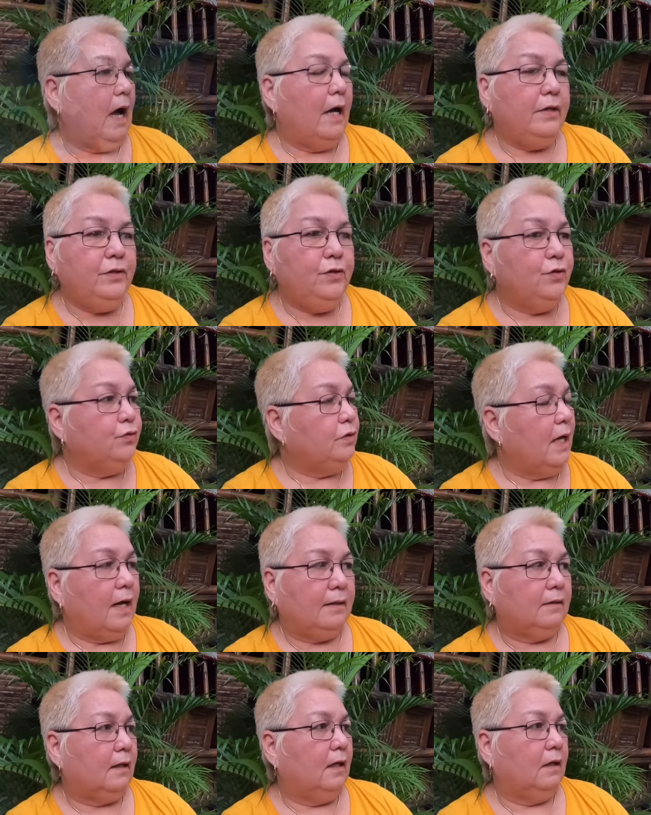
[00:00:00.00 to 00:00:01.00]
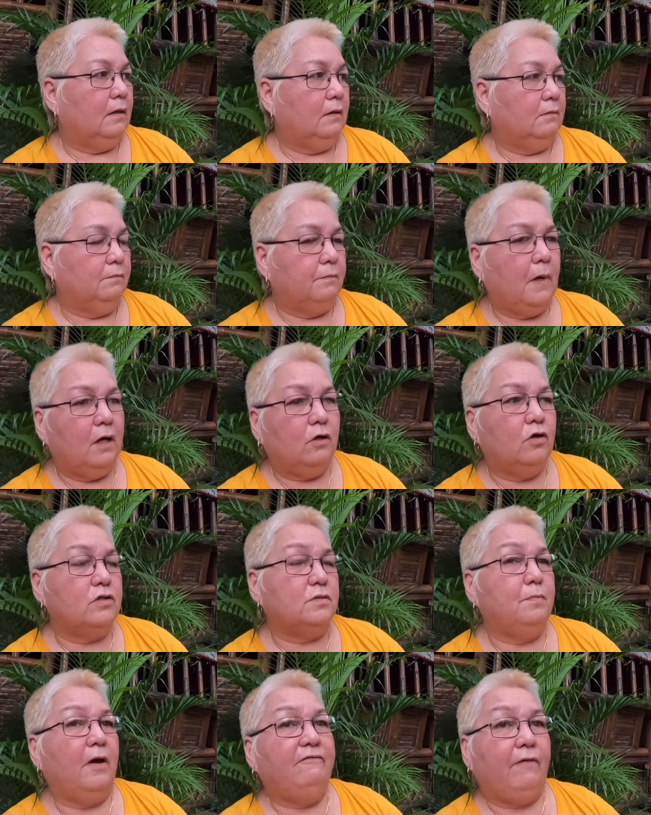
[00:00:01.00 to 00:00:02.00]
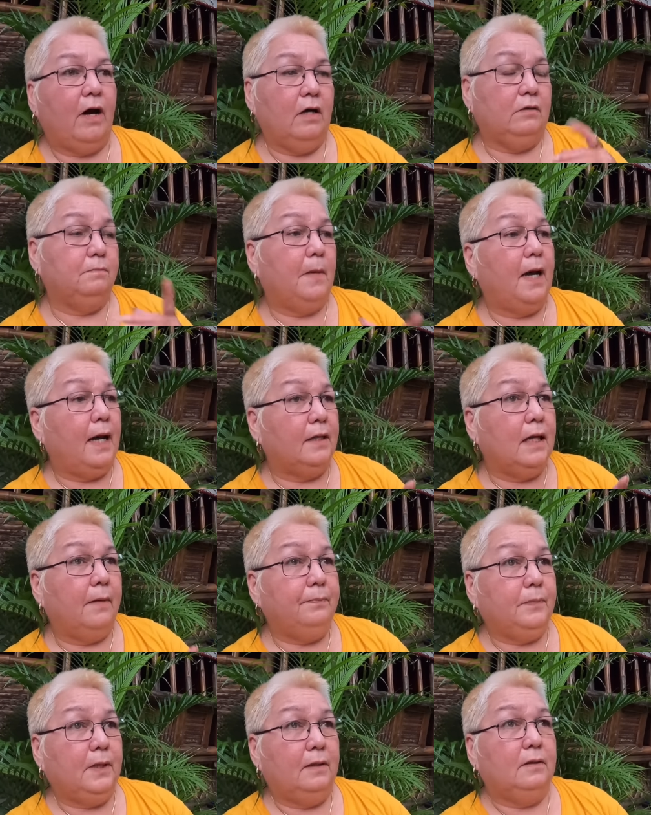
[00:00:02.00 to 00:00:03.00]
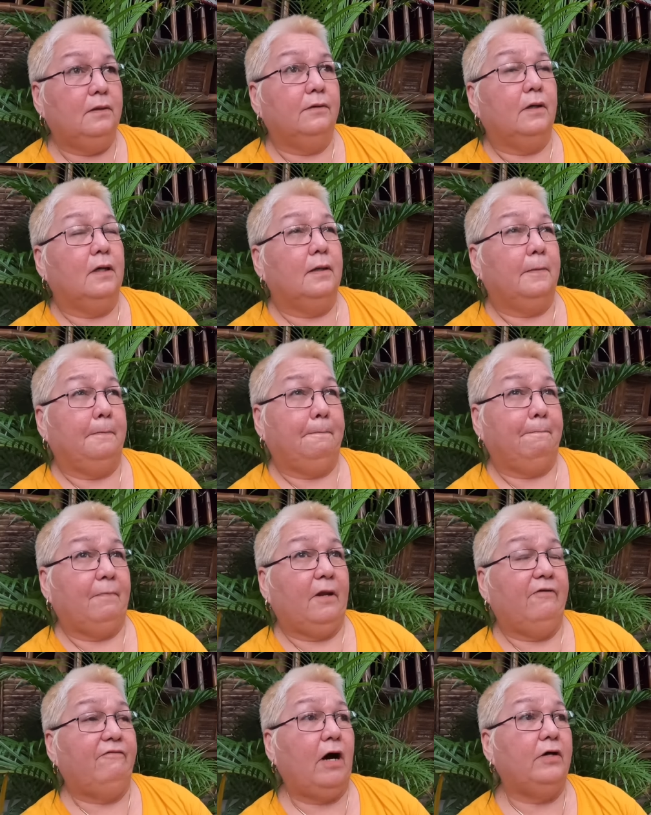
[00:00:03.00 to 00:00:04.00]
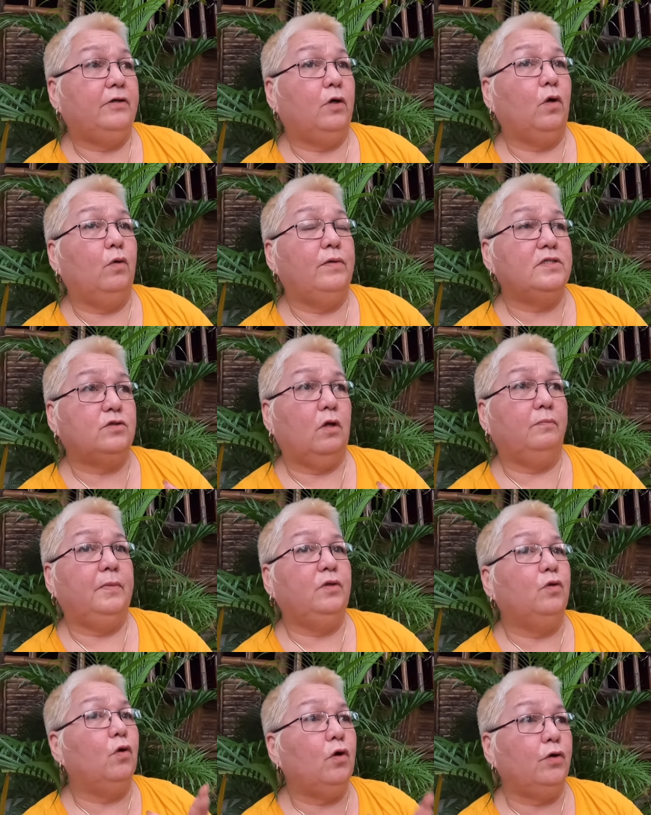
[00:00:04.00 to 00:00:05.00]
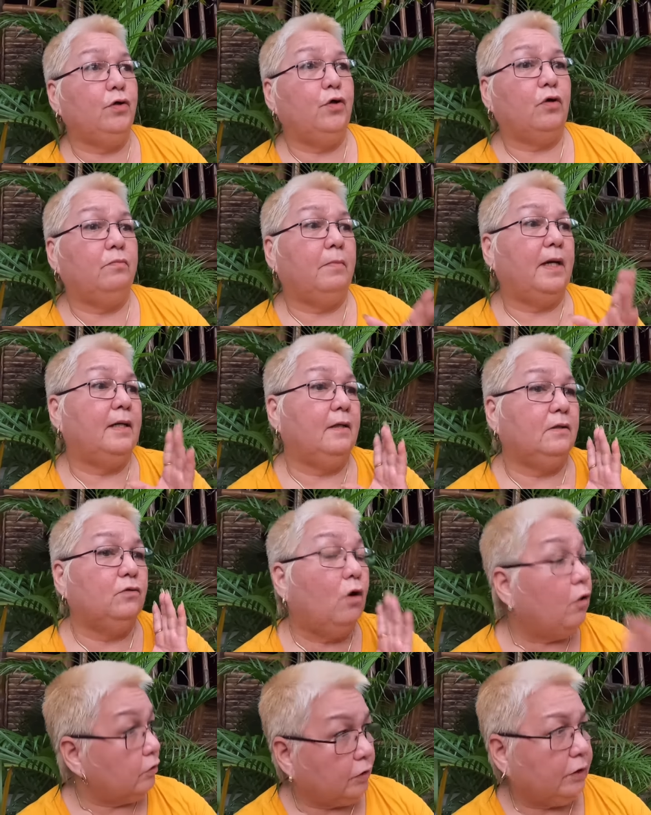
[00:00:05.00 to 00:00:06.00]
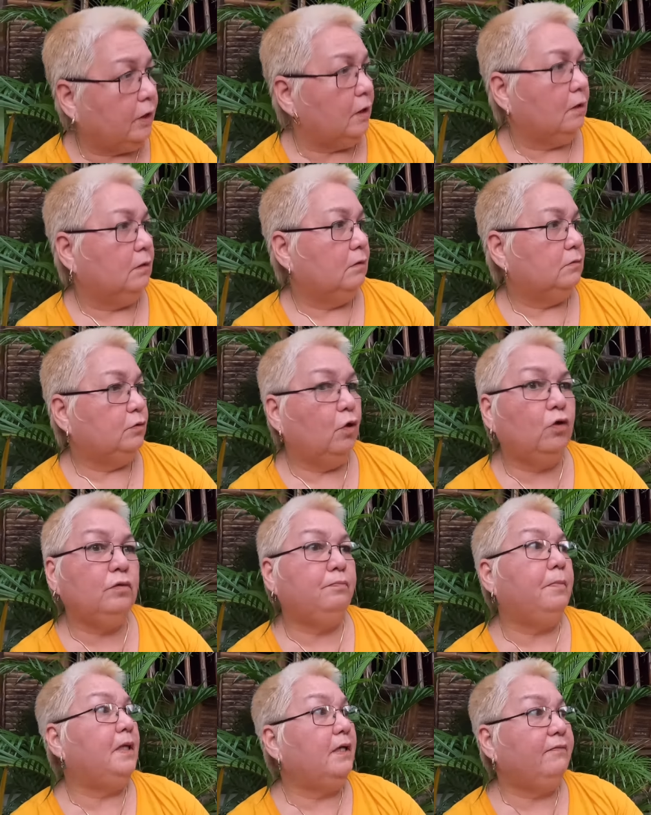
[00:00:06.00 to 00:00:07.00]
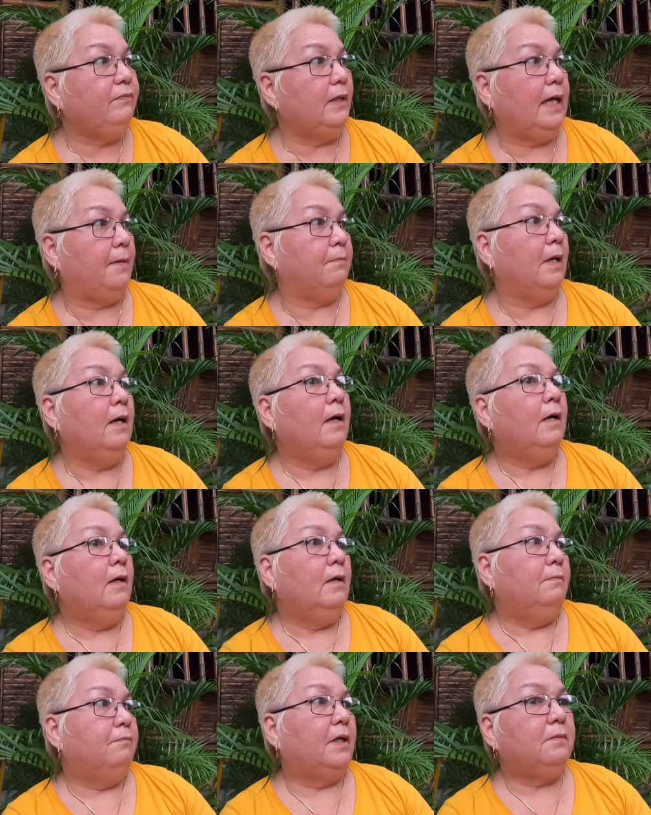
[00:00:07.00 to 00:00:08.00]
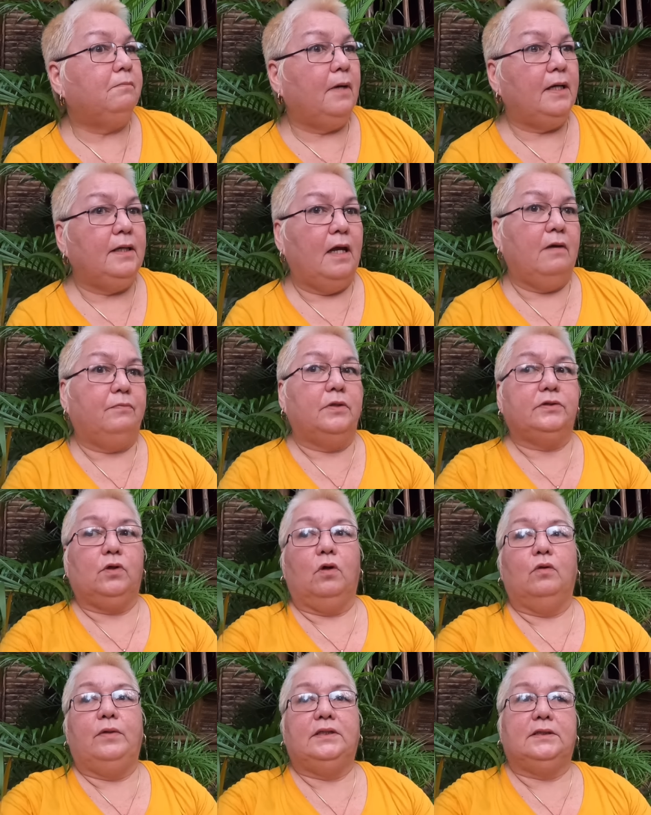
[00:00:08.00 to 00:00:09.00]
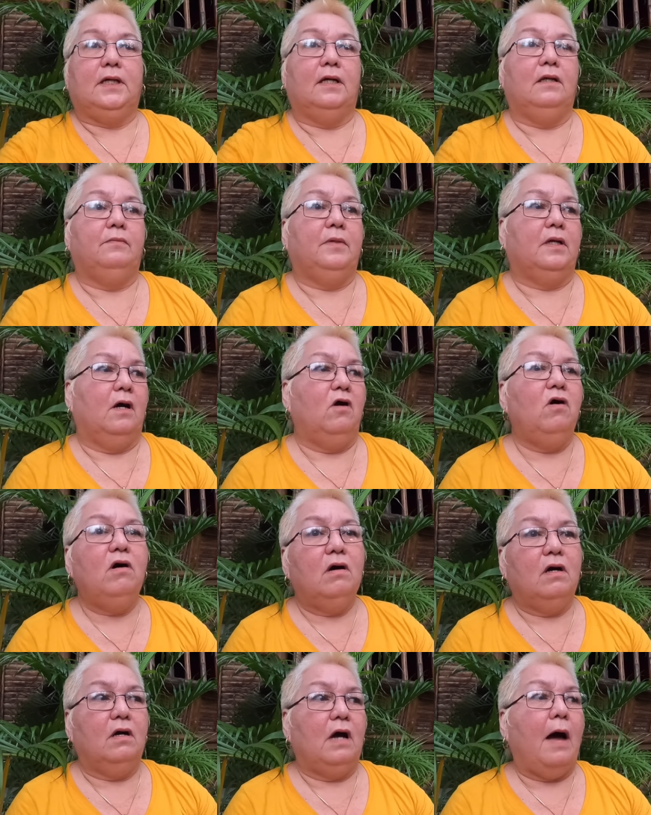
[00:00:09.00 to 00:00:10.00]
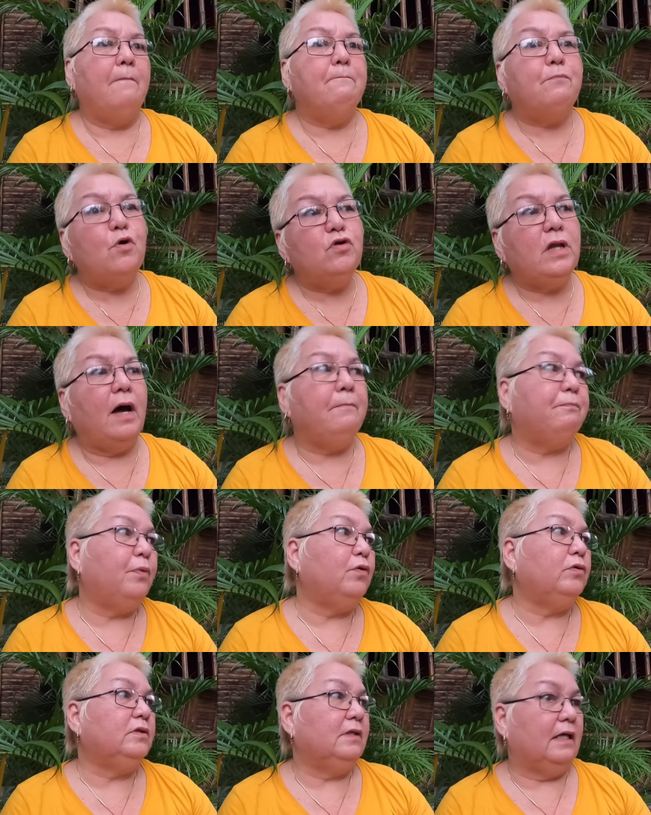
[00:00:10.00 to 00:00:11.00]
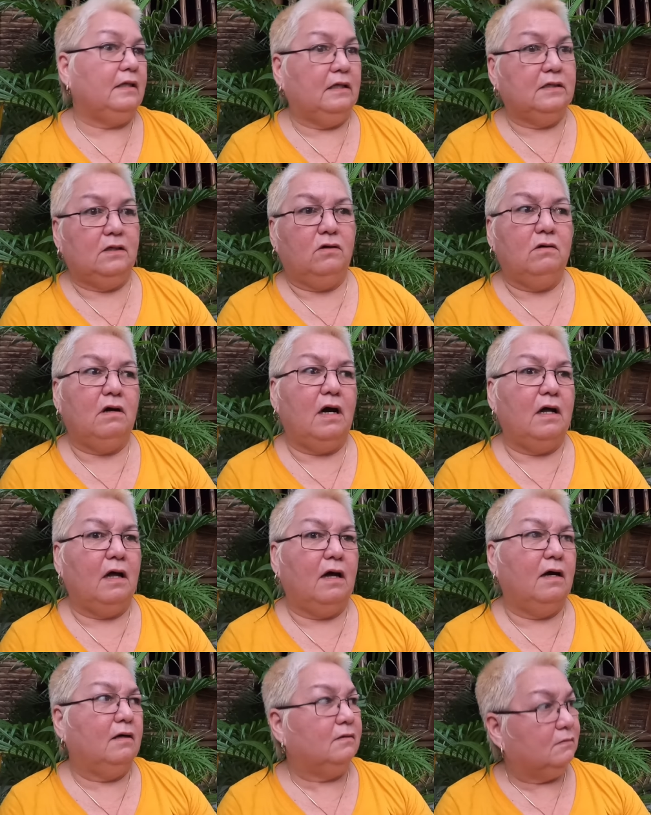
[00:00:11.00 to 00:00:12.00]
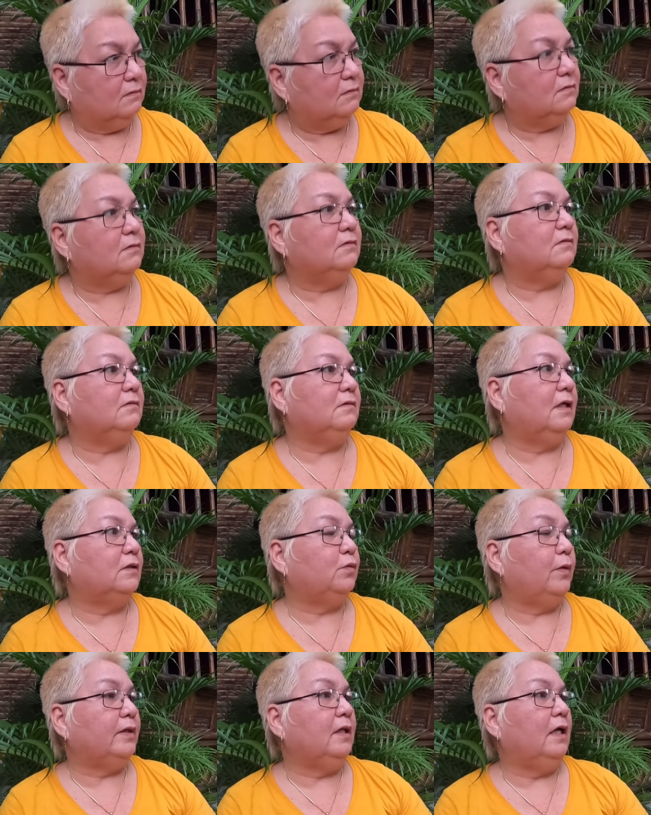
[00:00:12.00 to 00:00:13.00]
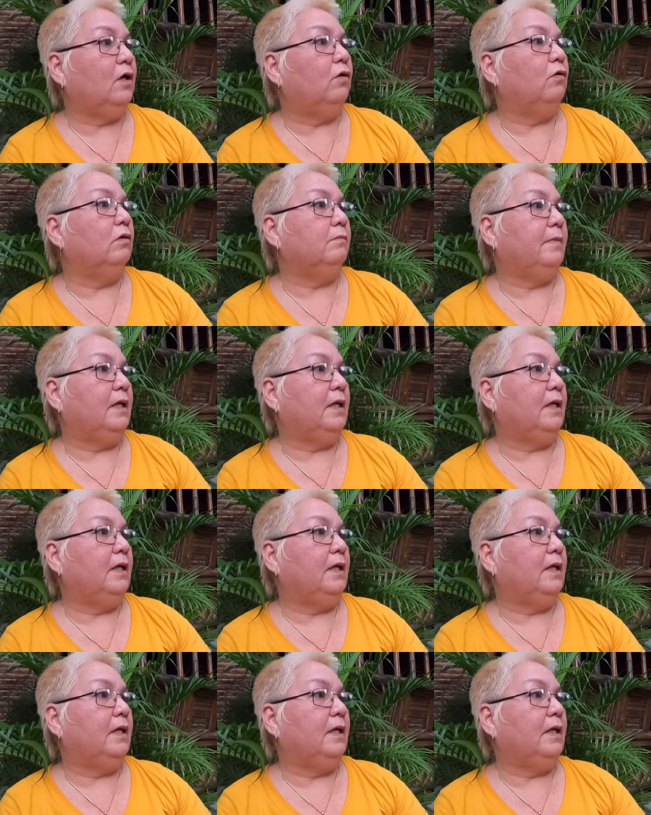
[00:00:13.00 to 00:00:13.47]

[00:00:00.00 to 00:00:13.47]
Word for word: I knew nothing because my my adopted um, father always told me, "No, you're my daughter. Don't believe them." But my neighbors always telling me, "Oh, uh, ampon, ampon." That is, oh, uh, that's what they call